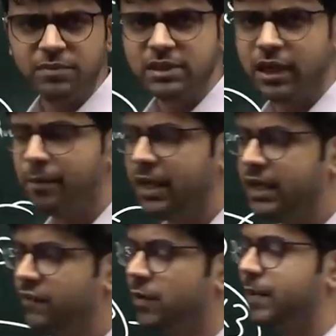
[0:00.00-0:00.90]
Mr. Ambani
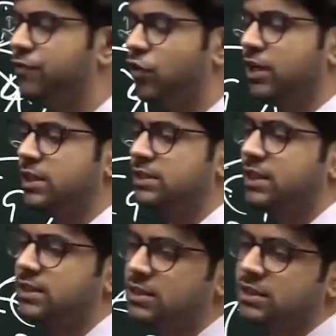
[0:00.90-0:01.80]
will buy 40 shares.